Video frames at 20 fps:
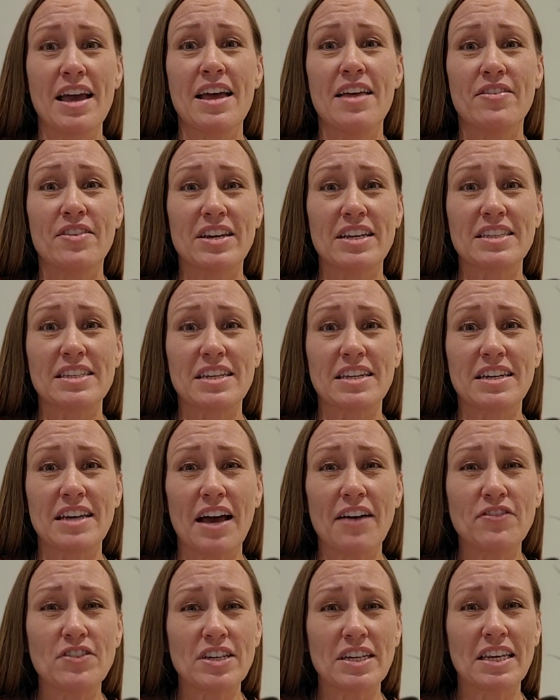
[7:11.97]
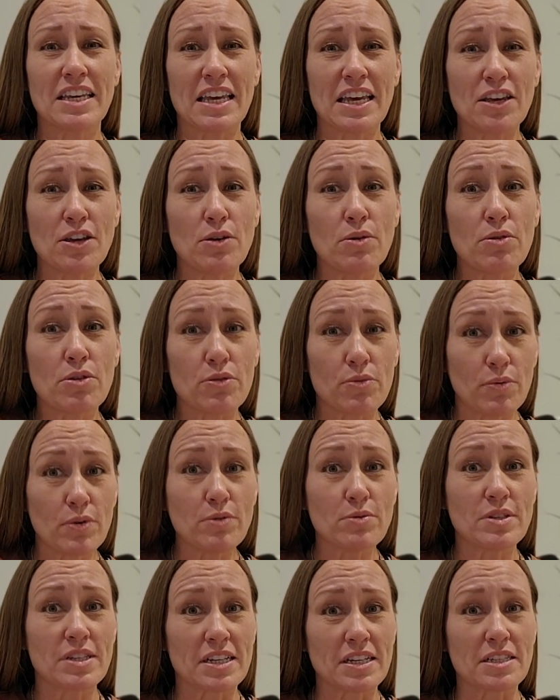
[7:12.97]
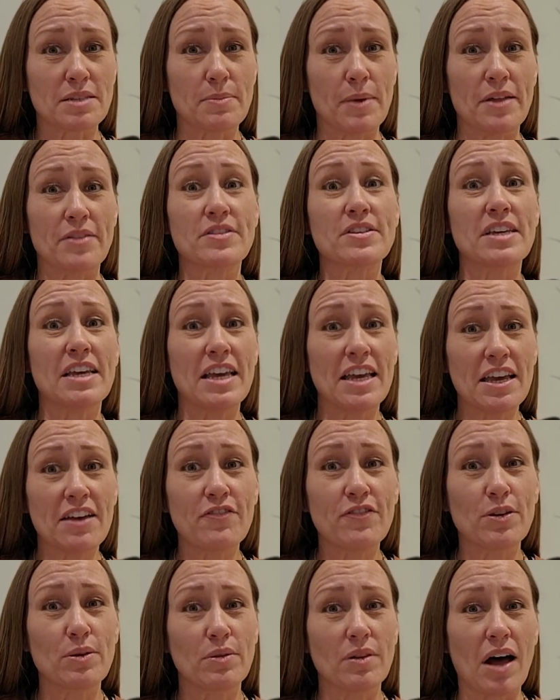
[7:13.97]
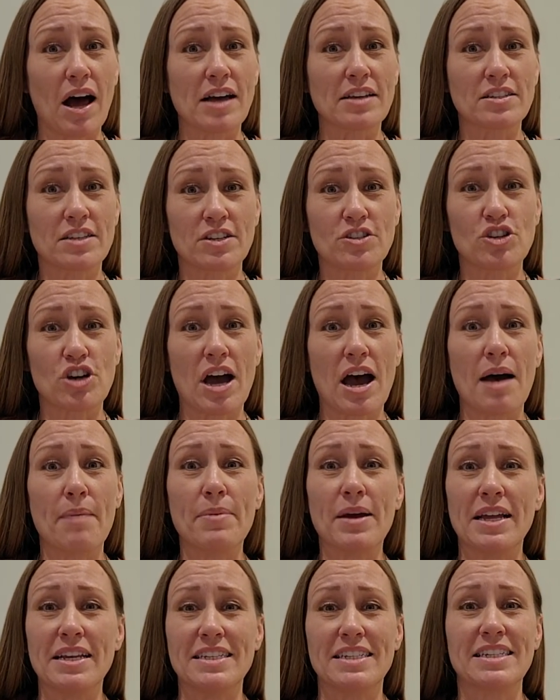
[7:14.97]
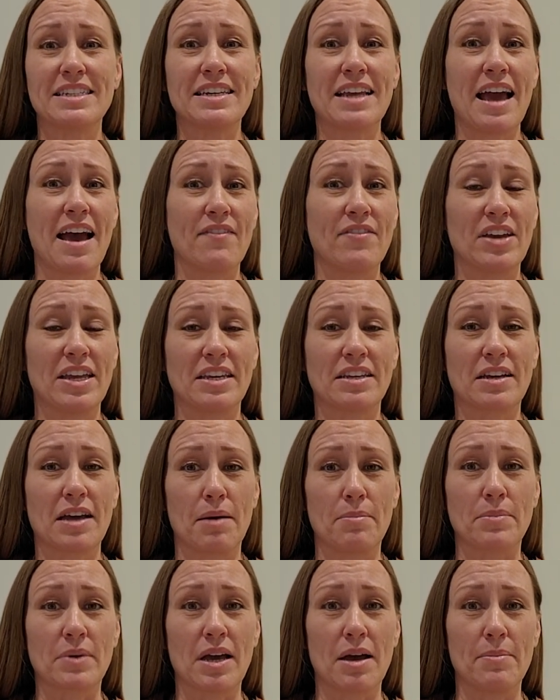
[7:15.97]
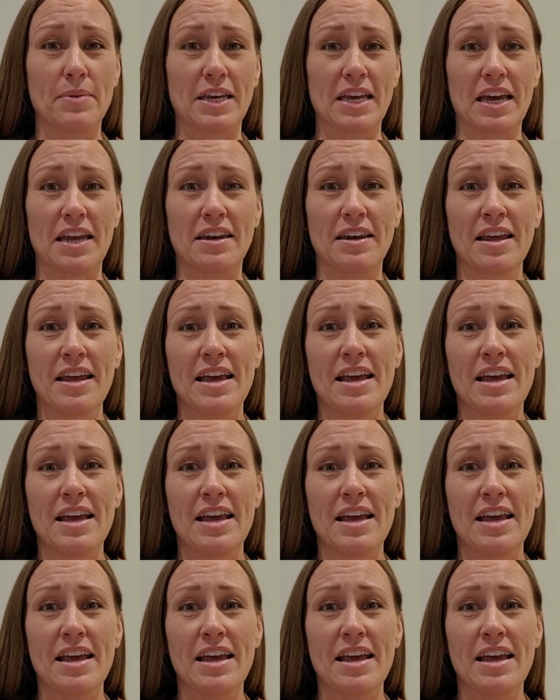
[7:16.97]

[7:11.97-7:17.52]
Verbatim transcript: that it's enough to get you through six months if you lost a job and didn't have income coming in.